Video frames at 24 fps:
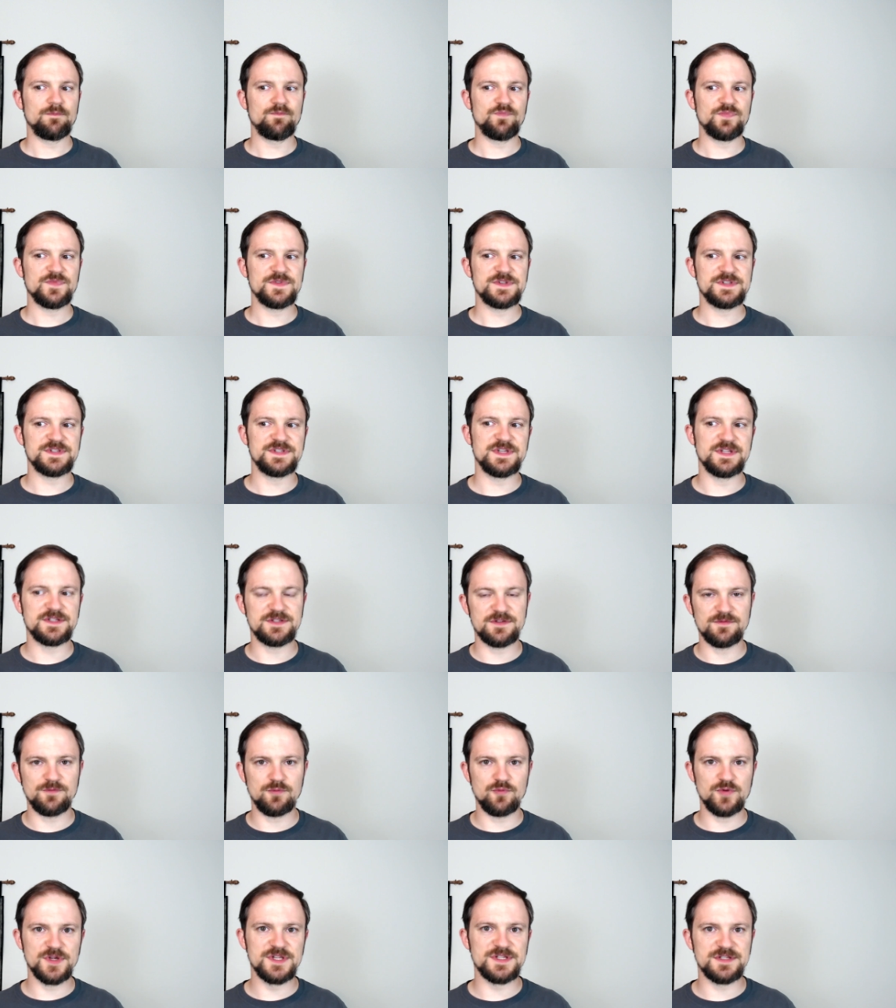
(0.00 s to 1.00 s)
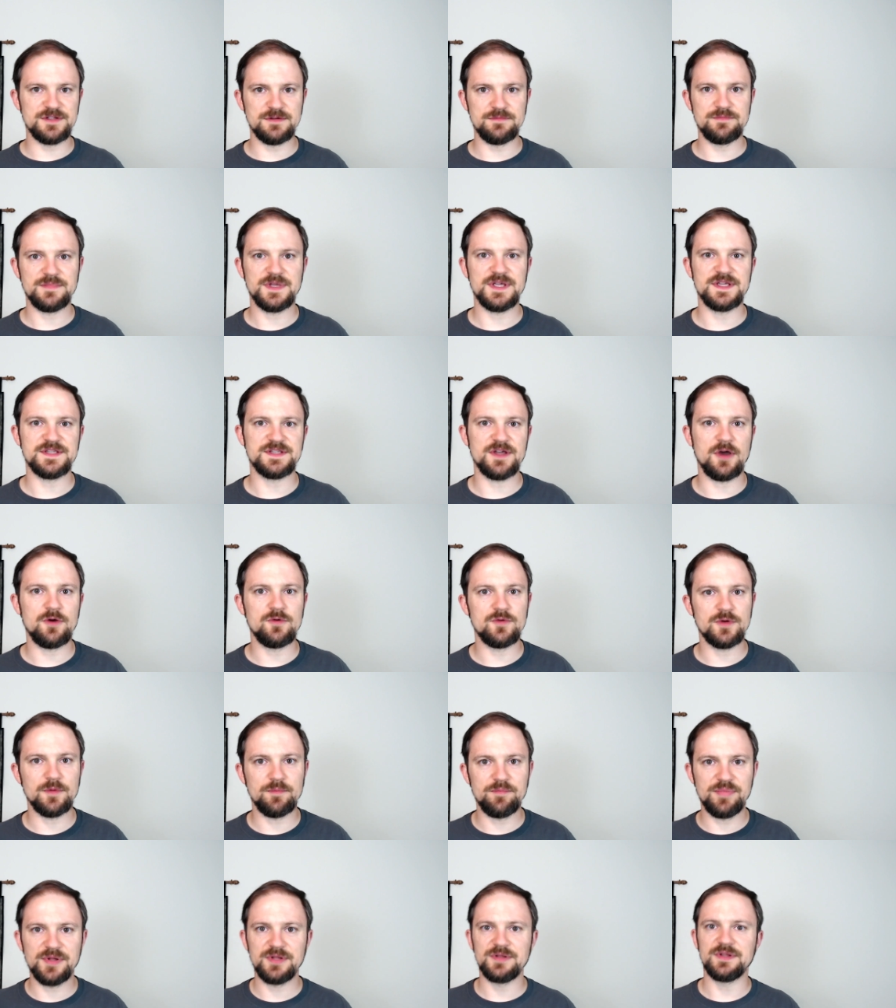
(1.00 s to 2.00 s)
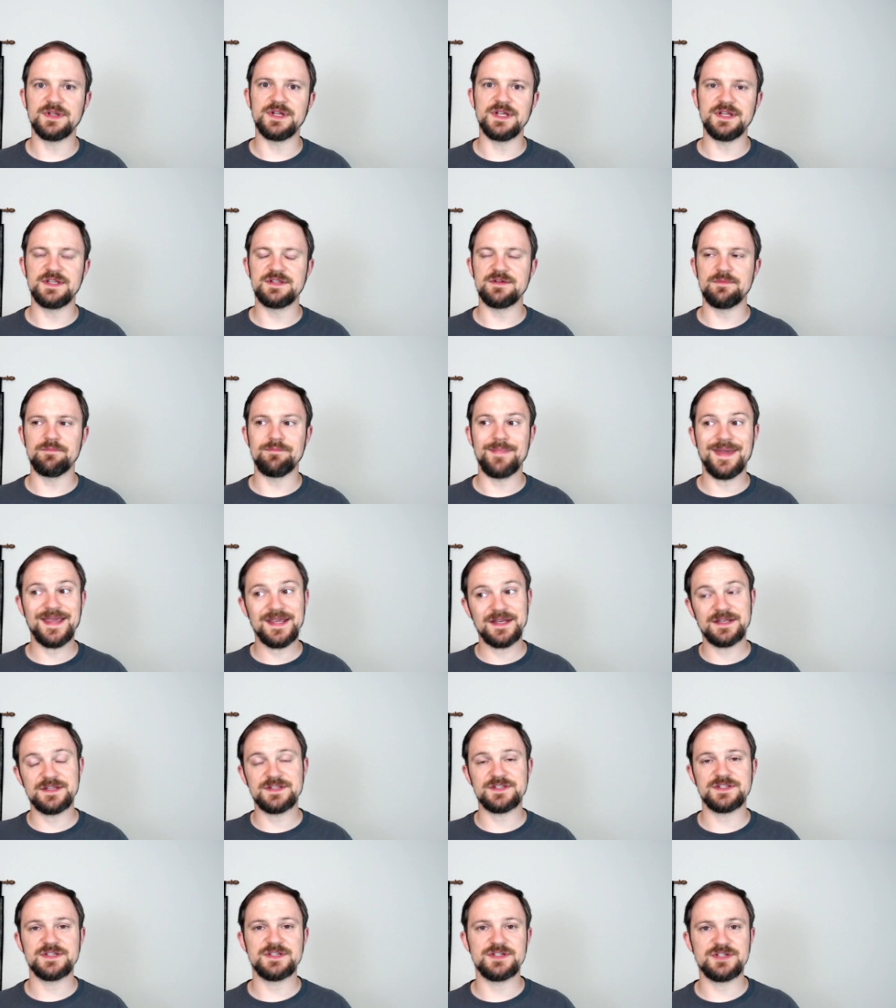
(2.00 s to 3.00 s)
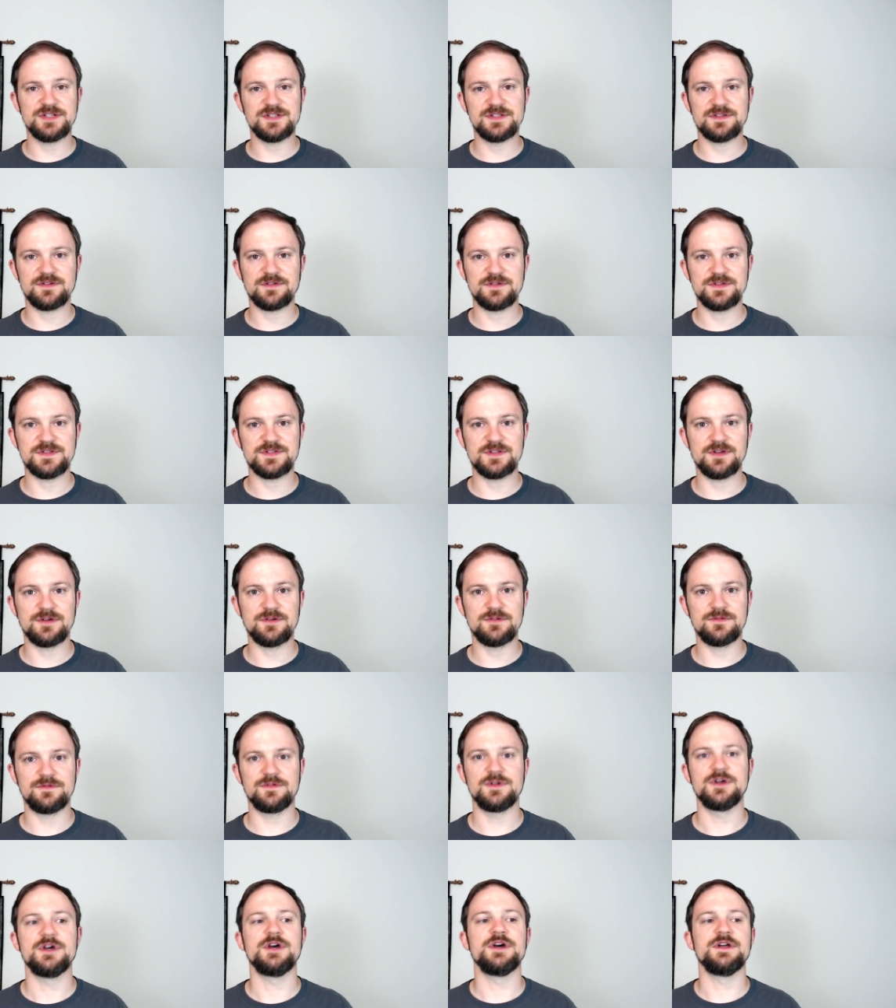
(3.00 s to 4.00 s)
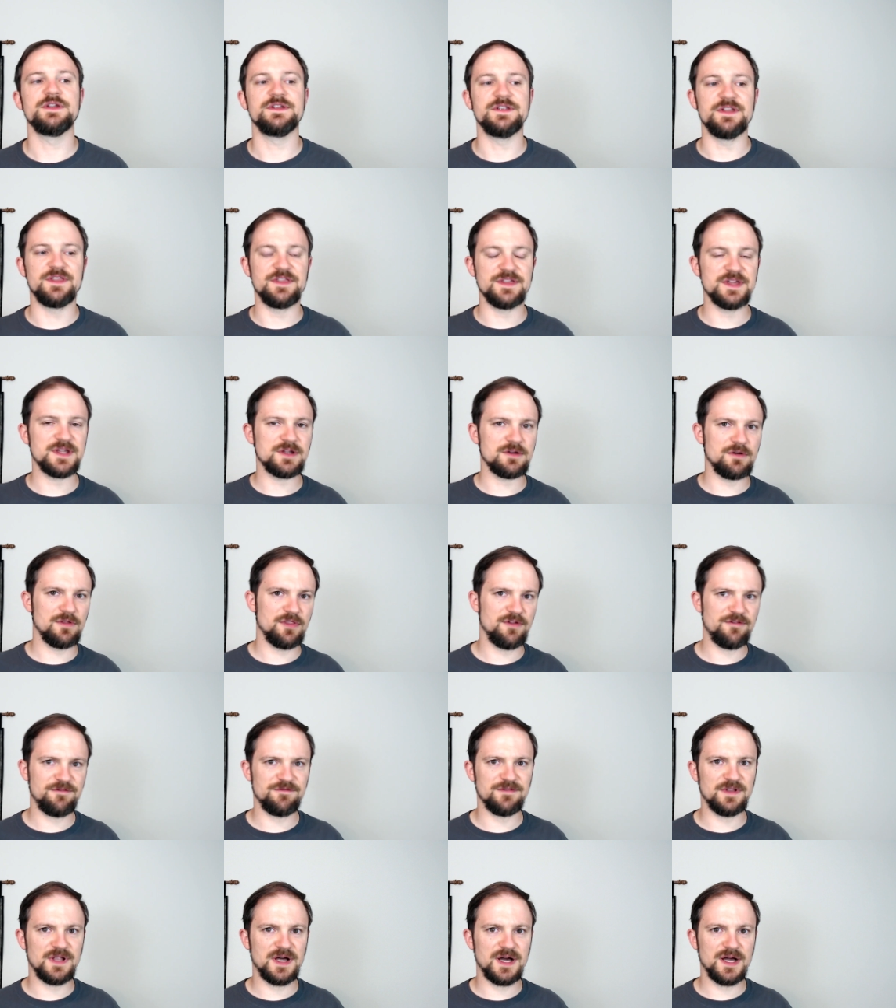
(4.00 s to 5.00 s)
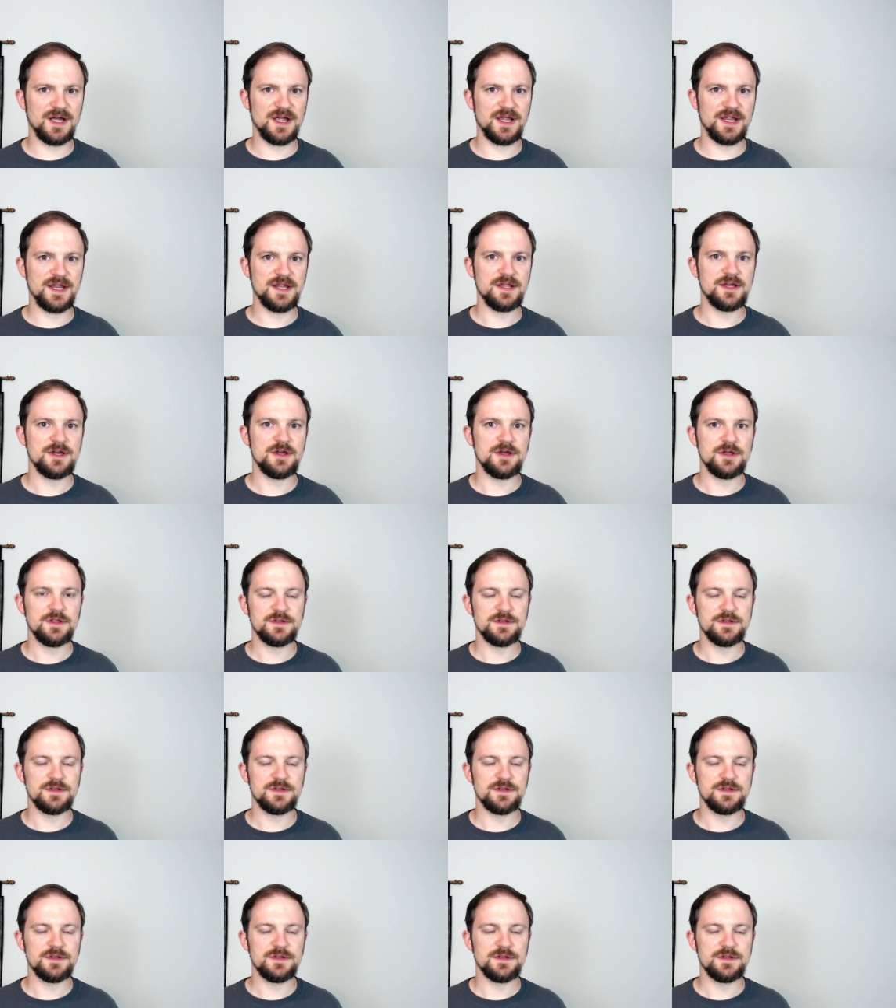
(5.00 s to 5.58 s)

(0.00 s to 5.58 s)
sense of wisdom, his own ability to make decisions on his own, to think on the fly,